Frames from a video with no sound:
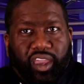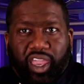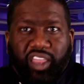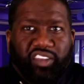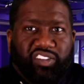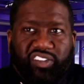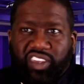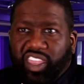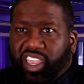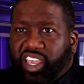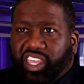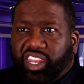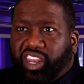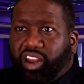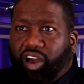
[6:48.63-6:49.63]
and
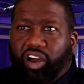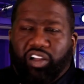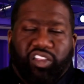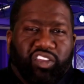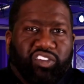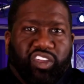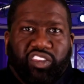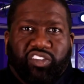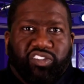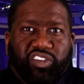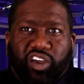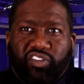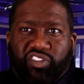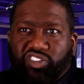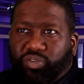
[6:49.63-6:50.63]
singing and all this other
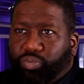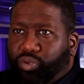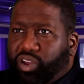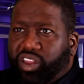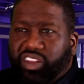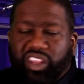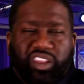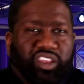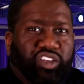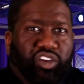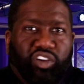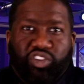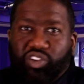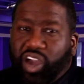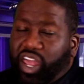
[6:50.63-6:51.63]
stuff and spreading it. You
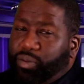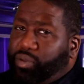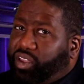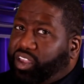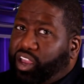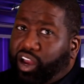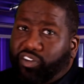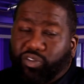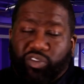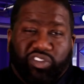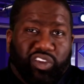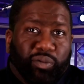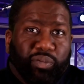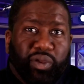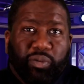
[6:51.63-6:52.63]
know, you got to be careful with
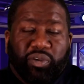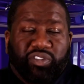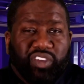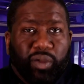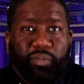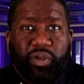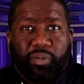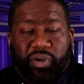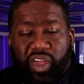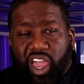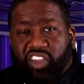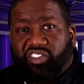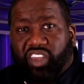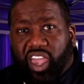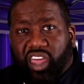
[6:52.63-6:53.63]
some people. Some people
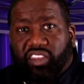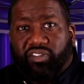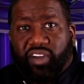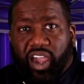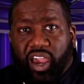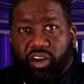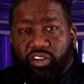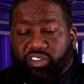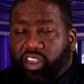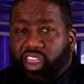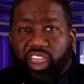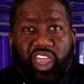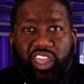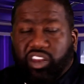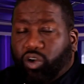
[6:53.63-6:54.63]
actually have the virus
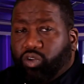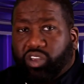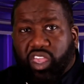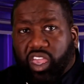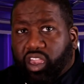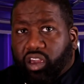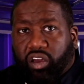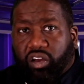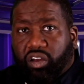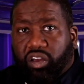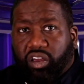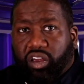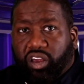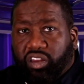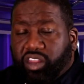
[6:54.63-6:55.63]
and don't care.
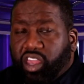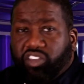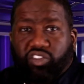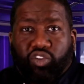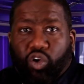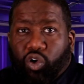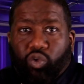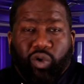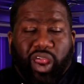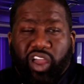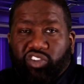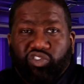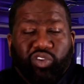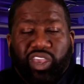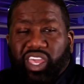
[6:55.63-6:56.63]
They have to go
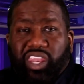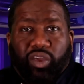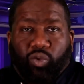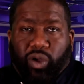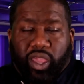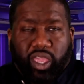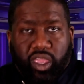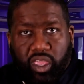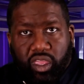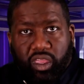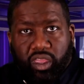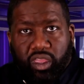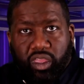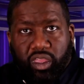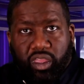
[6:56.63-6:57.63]
around you anyway.
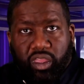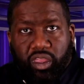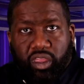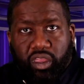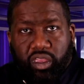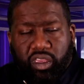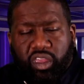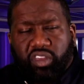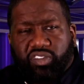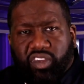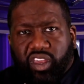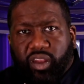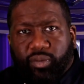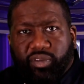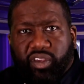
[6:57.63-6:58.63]
You know what
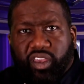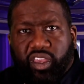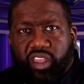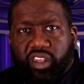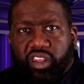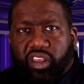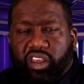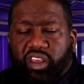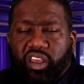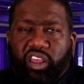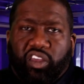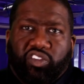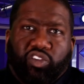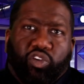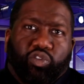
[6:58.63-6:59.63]
I'm saying?
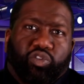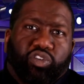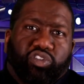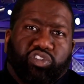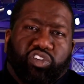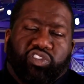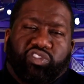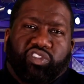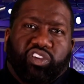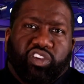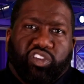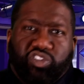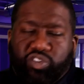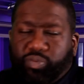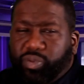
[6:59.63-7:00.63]
So just
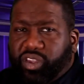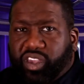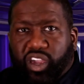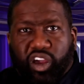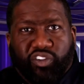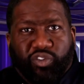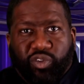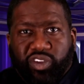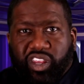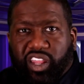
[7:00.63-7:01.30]
be careful with